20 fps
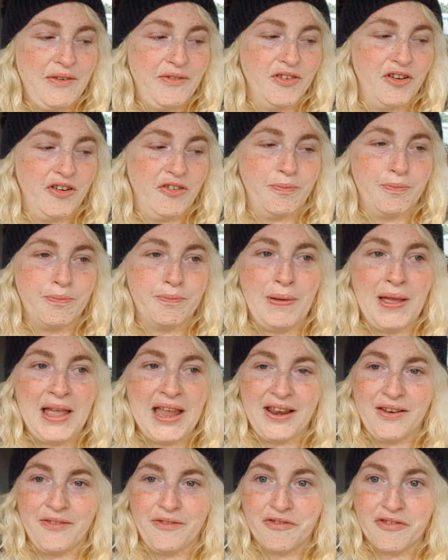of
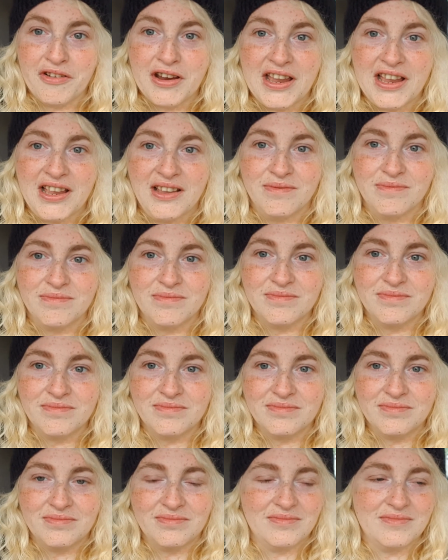pain-free
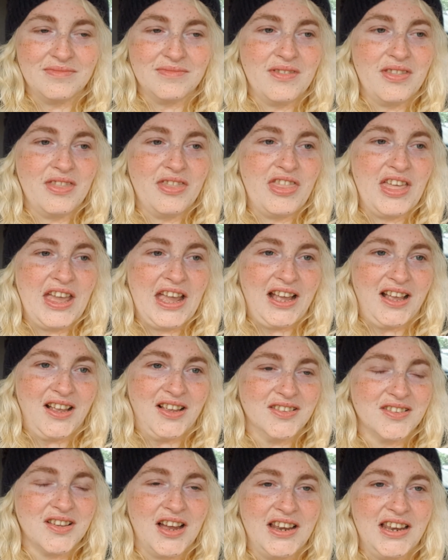
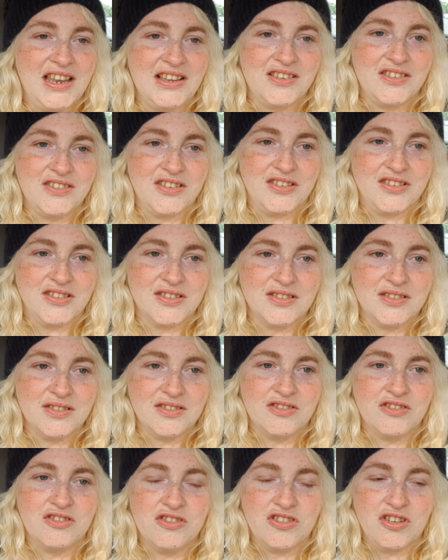things, I need to just
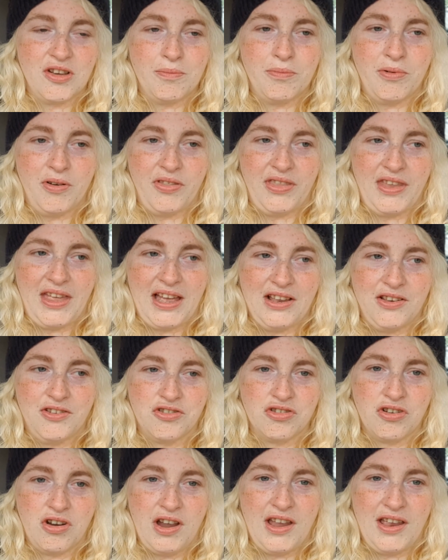jump on that and
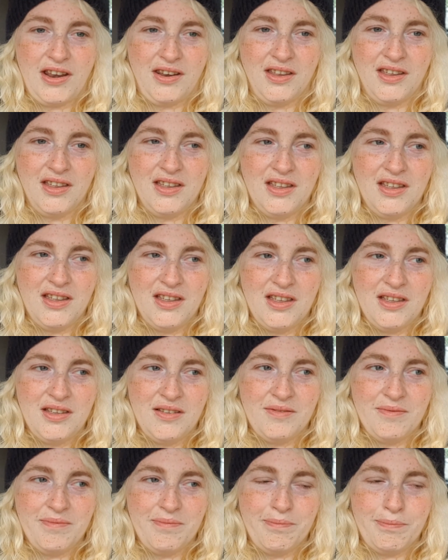try and
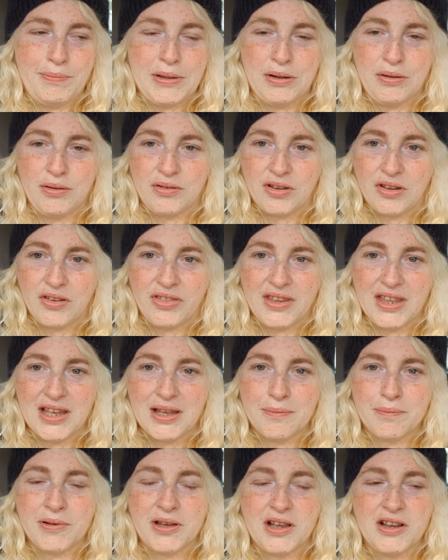build on that,
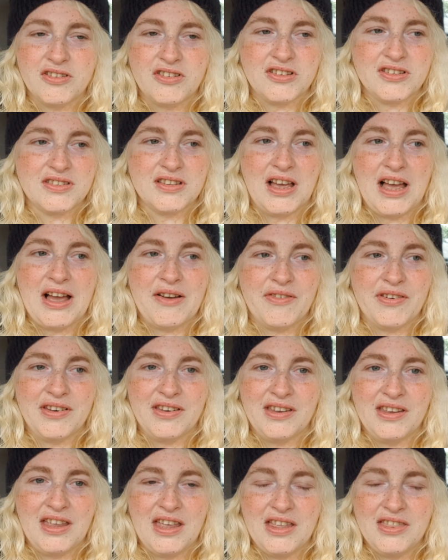but I haven't
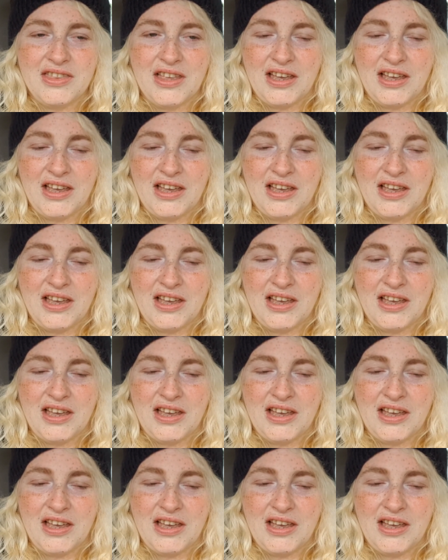hit that